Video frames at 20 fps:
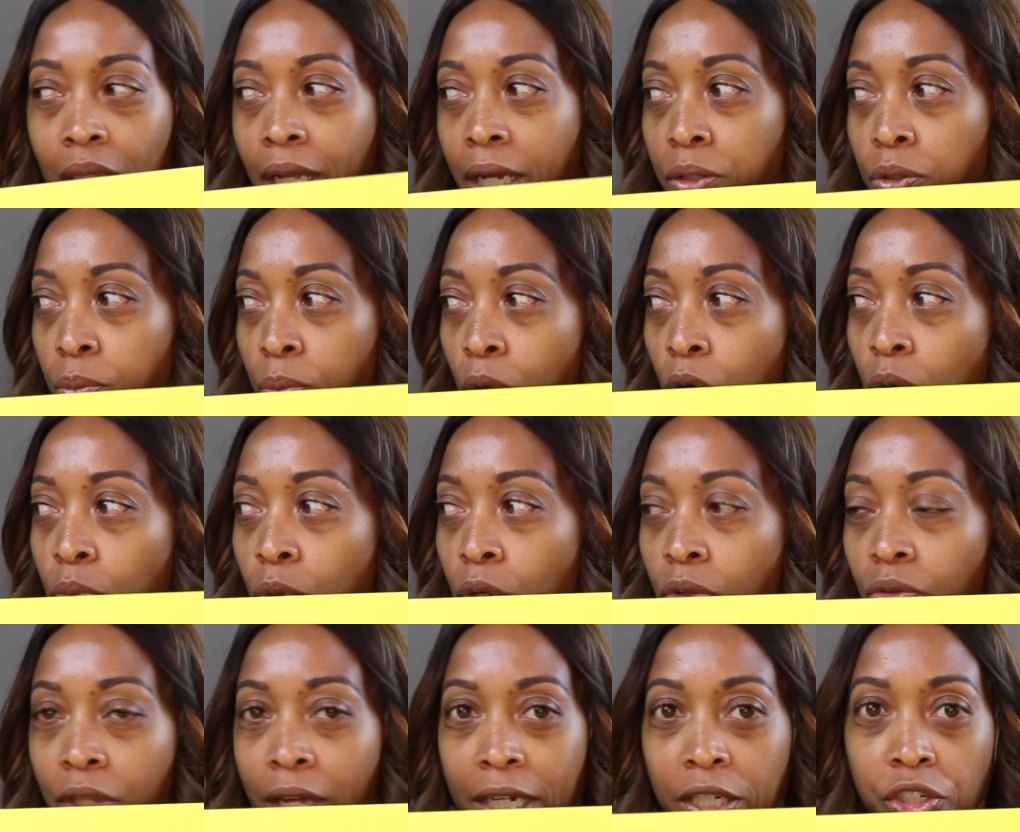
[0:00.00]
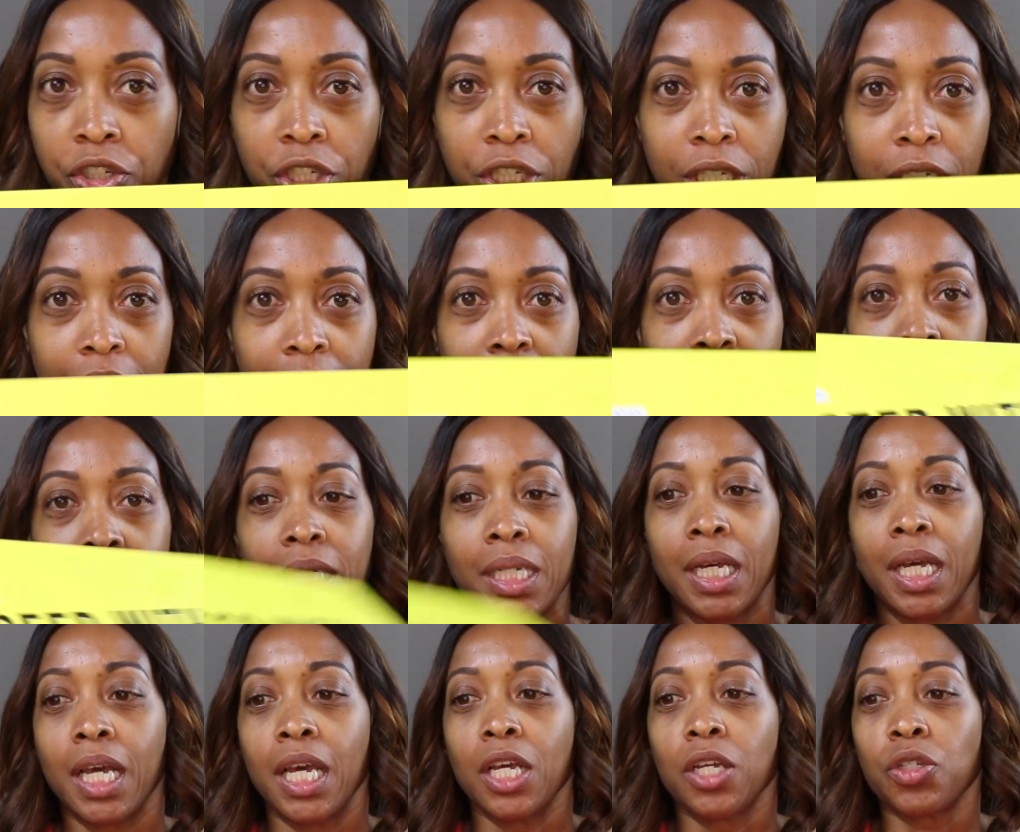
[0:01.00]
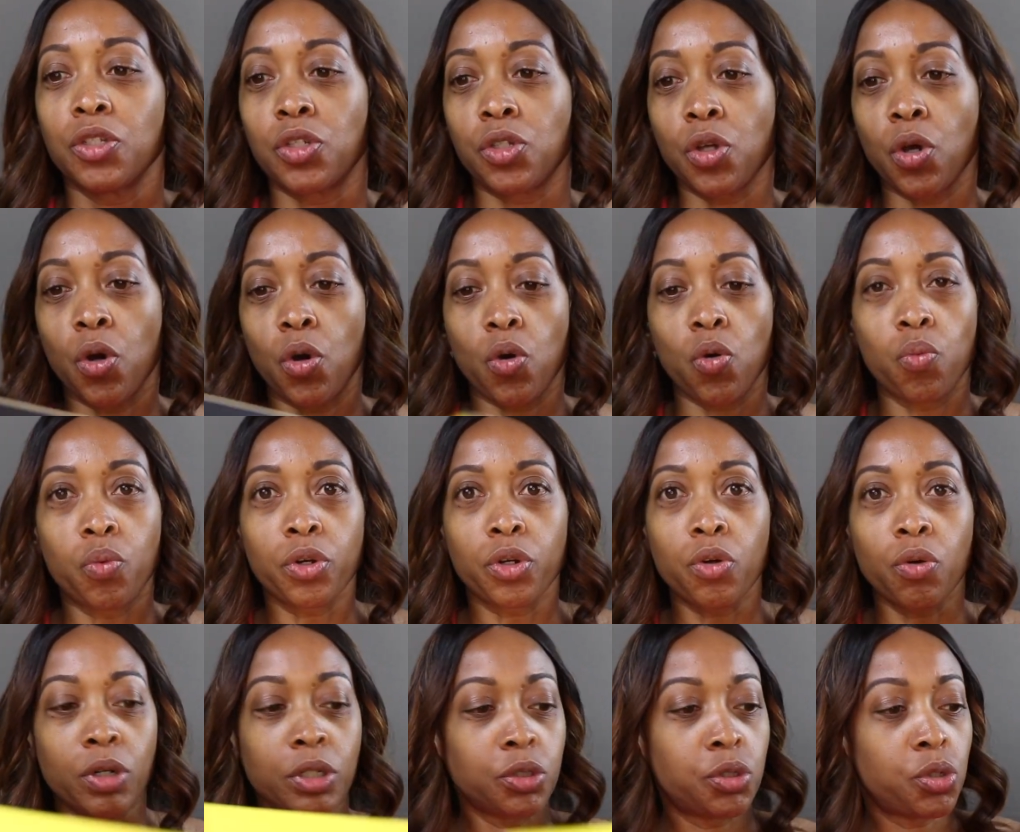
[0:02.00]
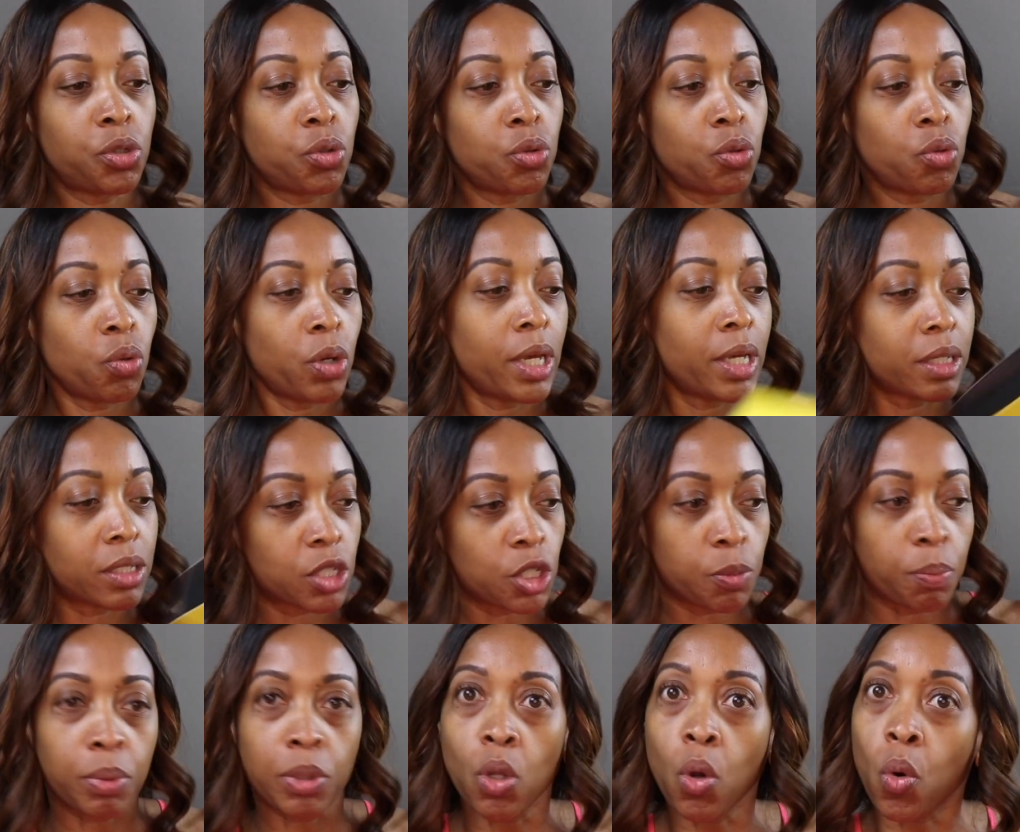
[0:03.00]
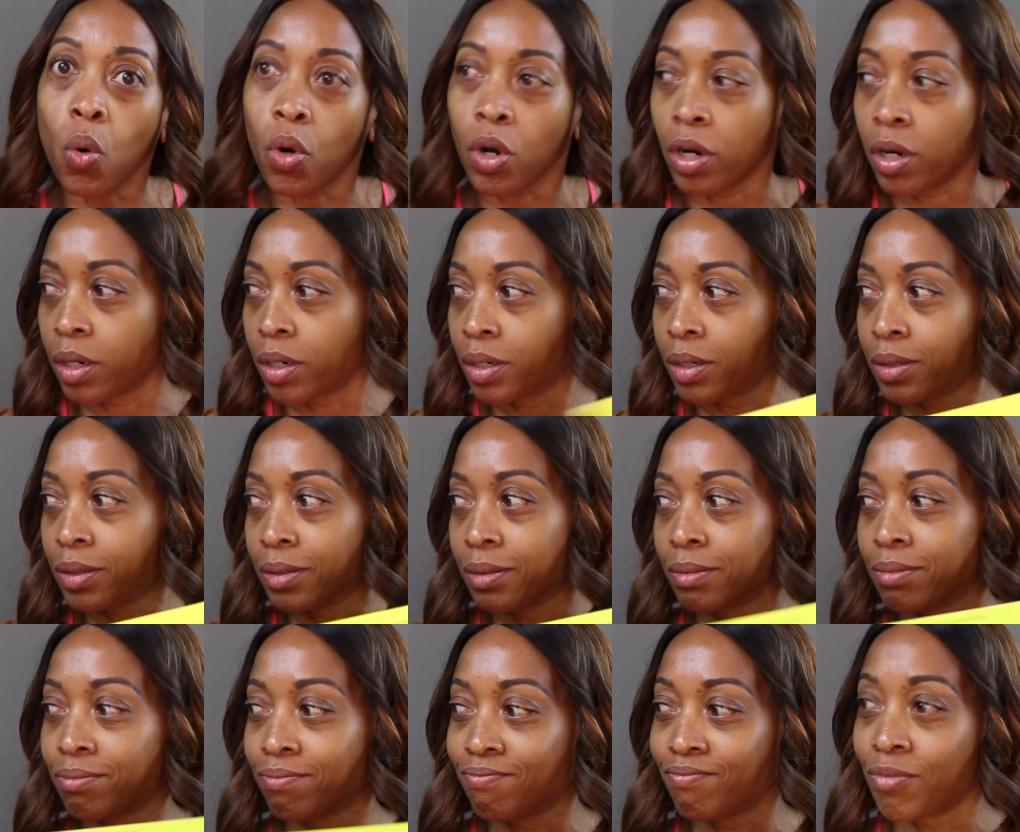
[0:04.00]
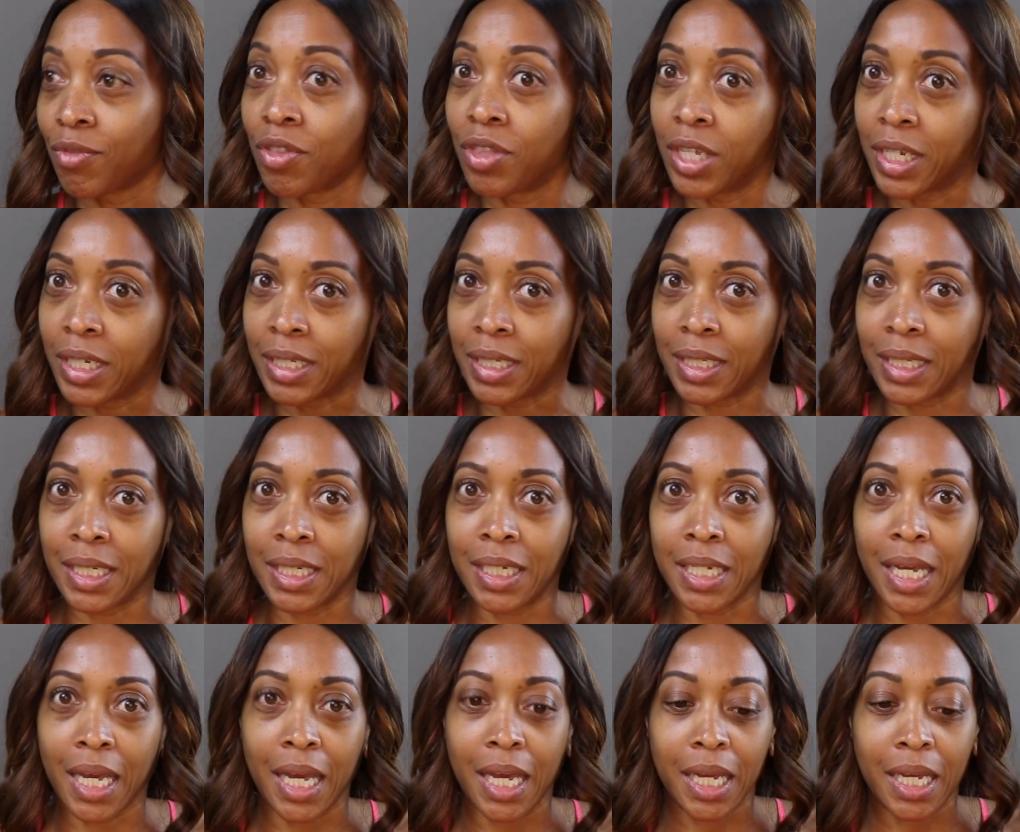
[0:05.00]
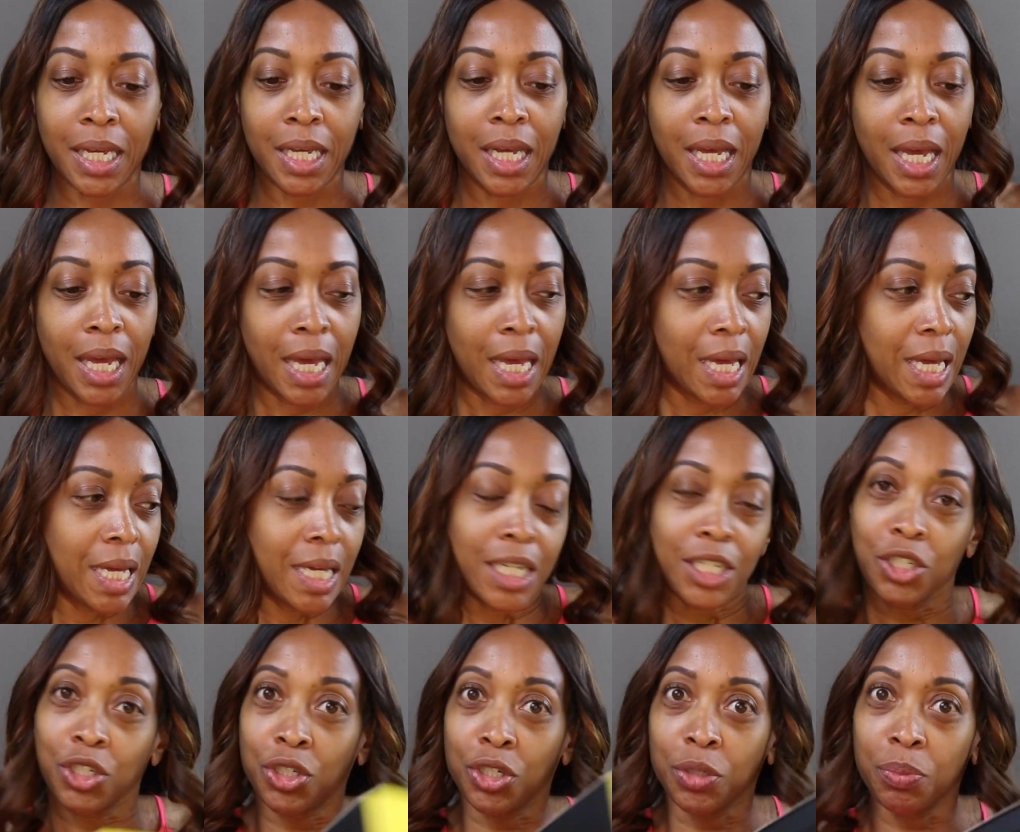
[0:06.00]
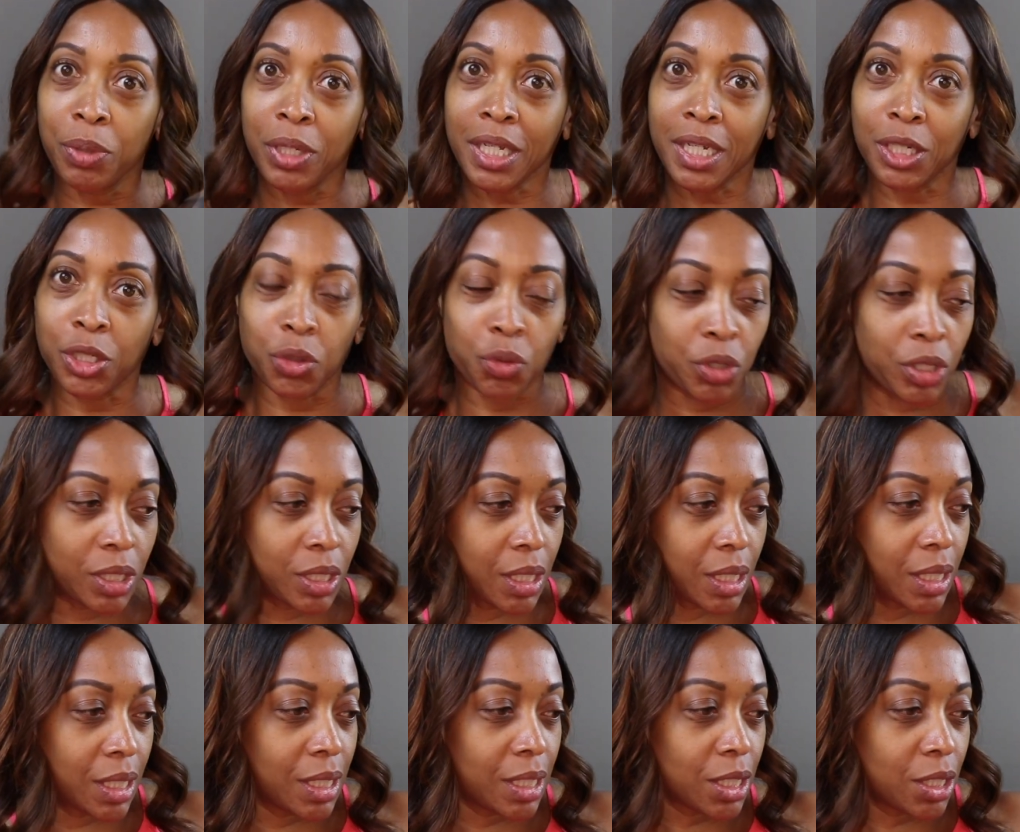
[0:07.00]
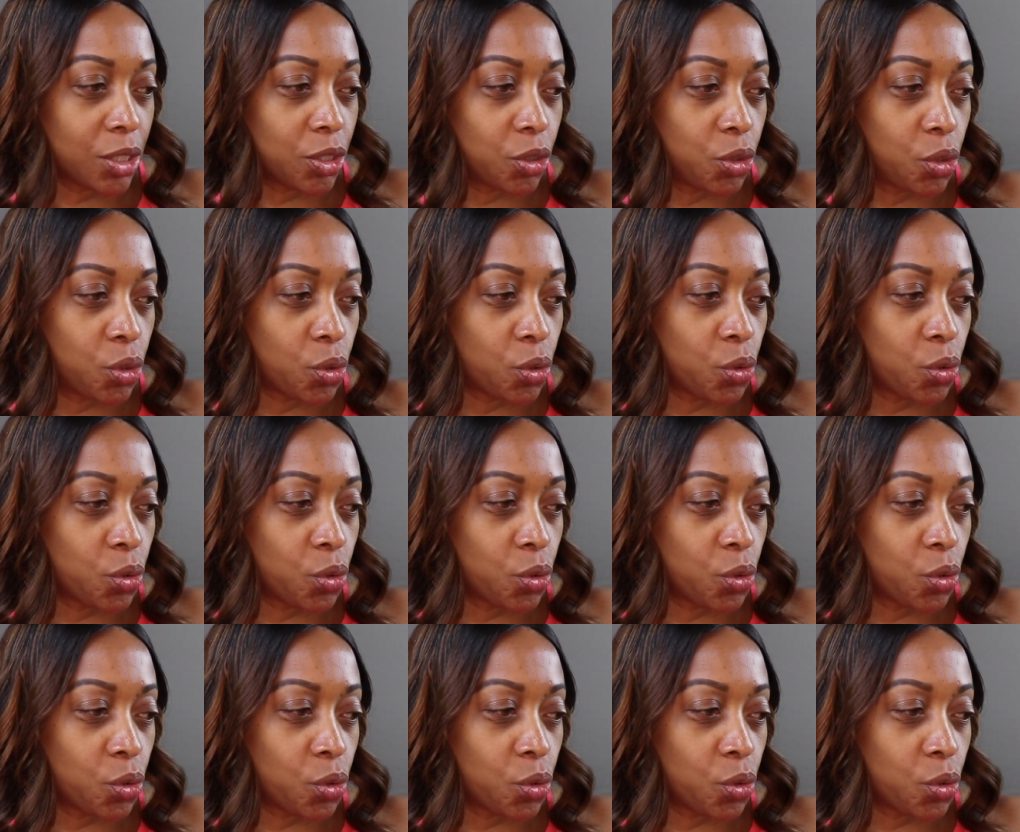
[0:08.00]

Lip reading: I like the promo that she did. So we're going to explore this today. Should be interesting.